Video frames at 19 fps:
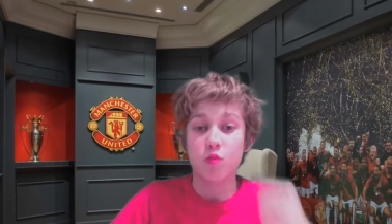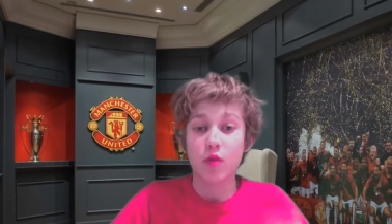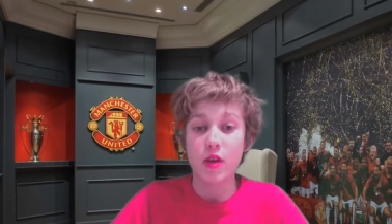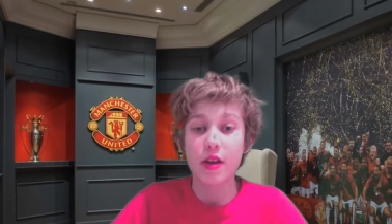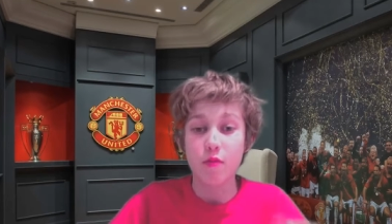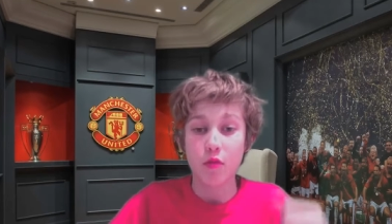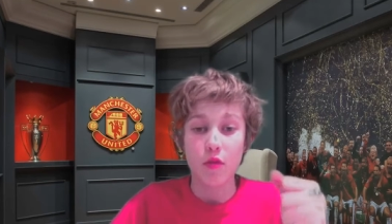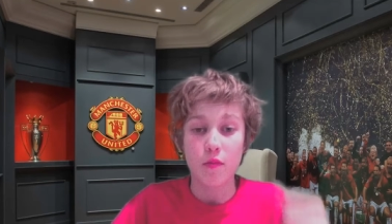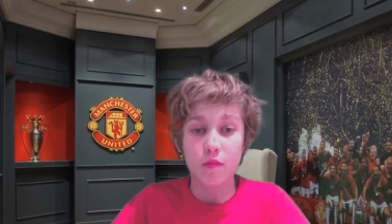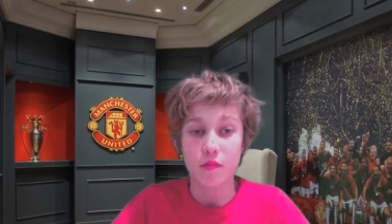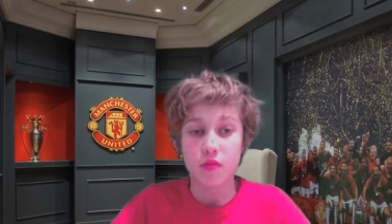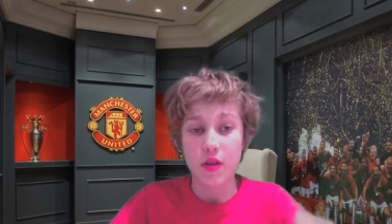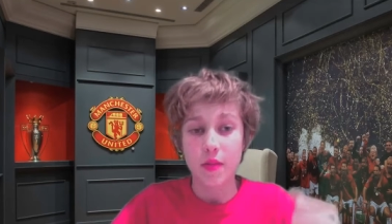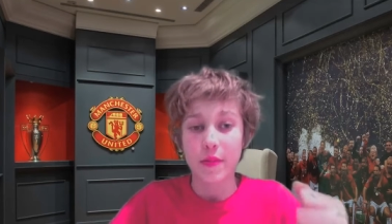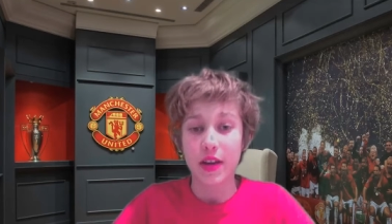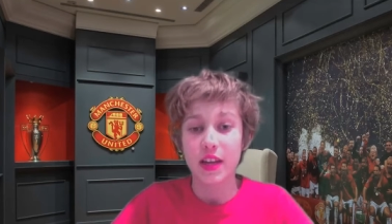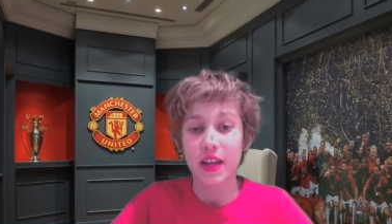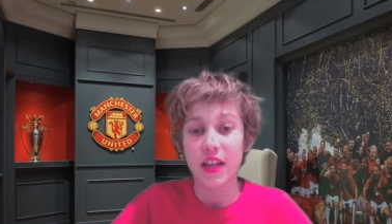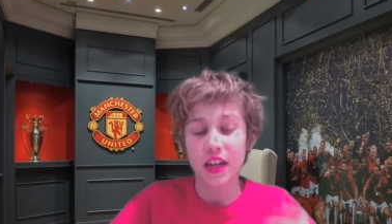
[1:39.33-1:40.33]
We want
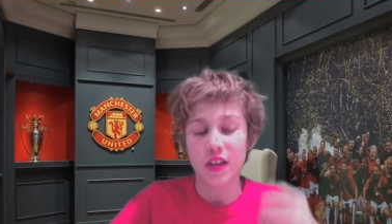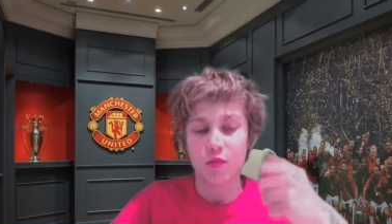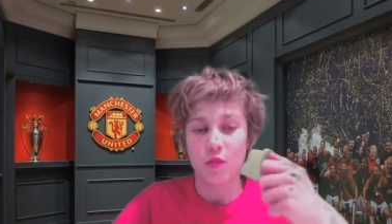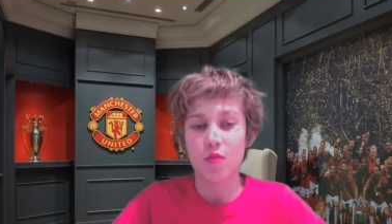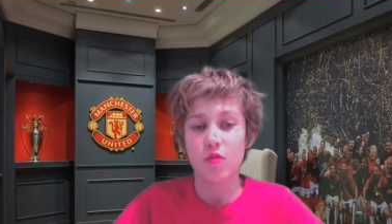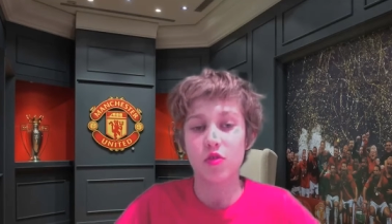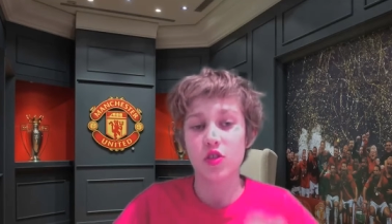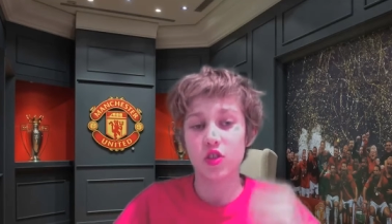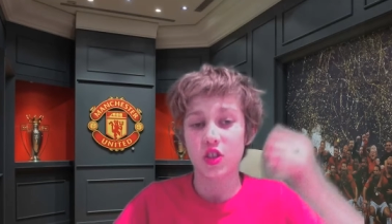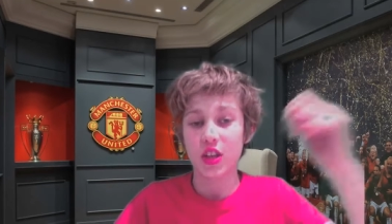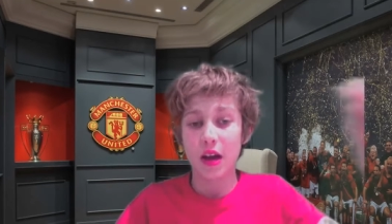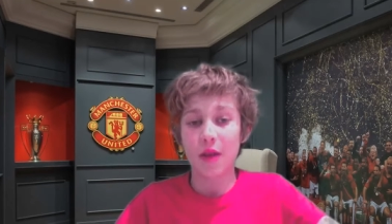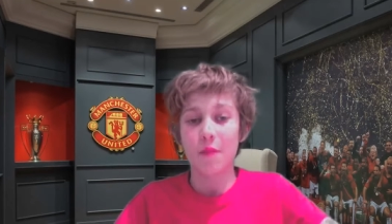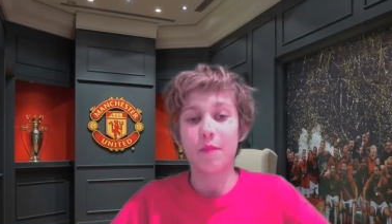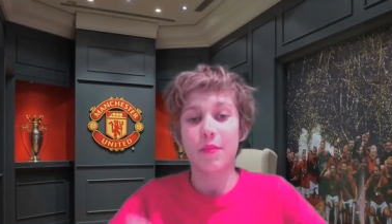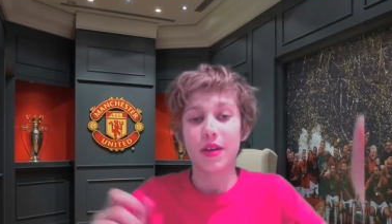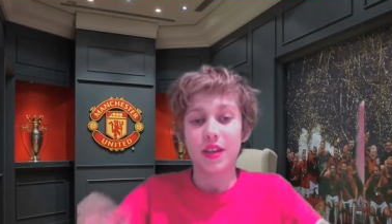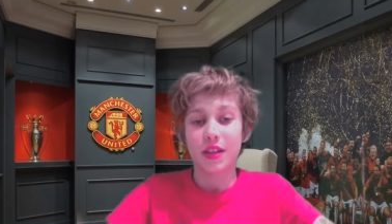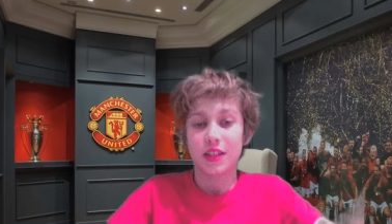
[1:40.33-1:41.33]
Premier Leagues. We want
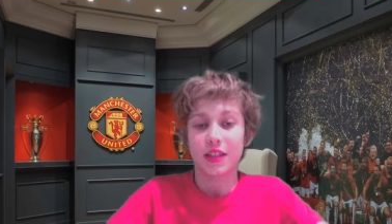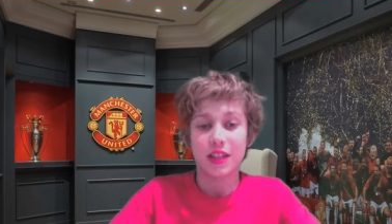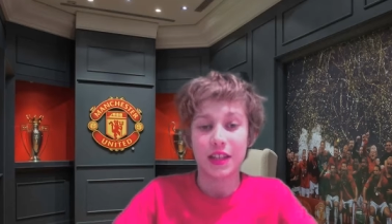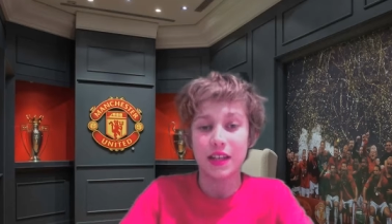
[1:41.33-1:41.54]
Champions